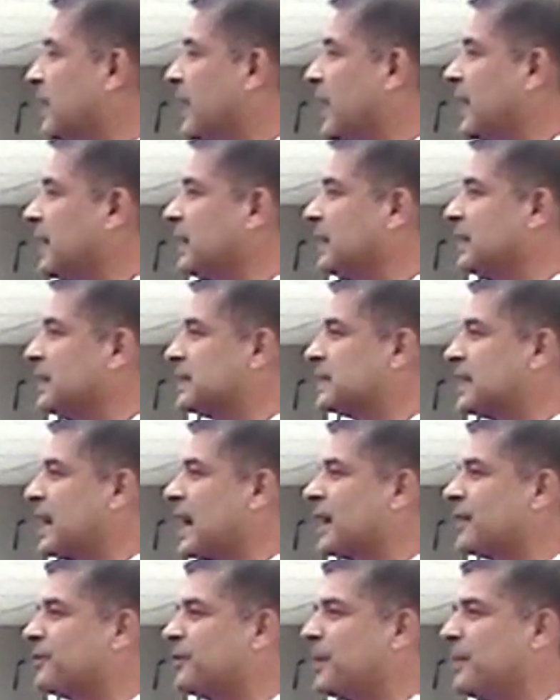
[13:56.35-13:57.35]
and it will
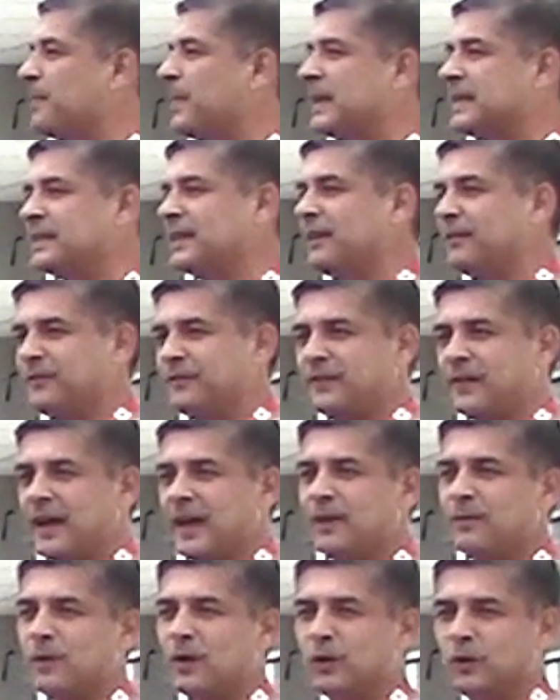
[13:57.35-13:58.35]
start from myself.
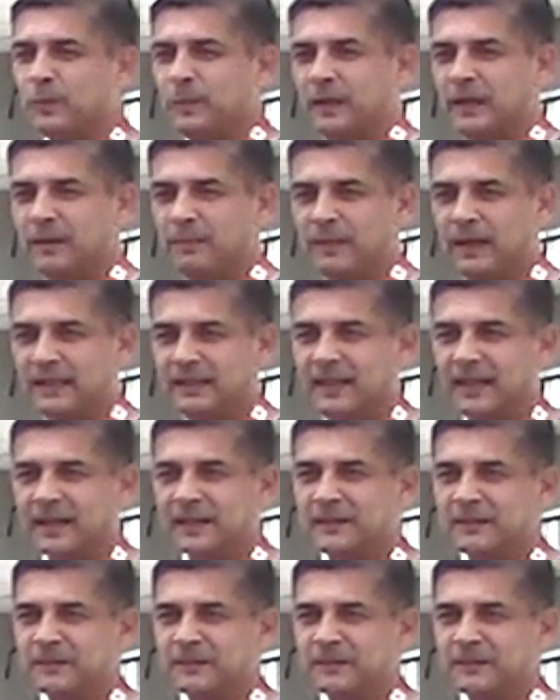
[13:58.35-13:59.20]
I want to become like that.